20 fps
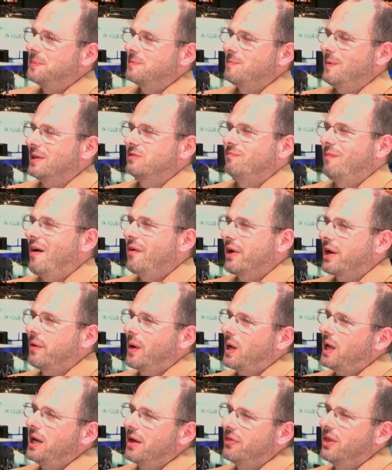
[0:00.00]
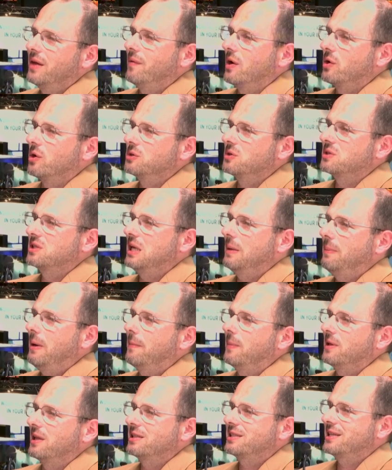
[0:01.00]
But very quickly, I think we're going to see
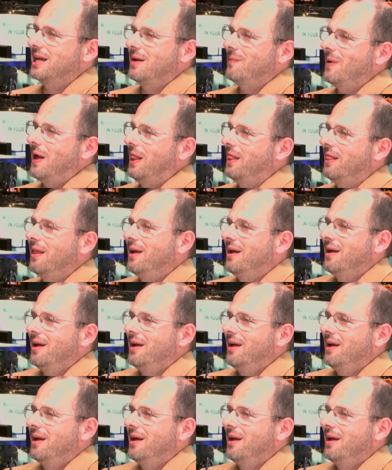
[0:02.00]
people that say, well,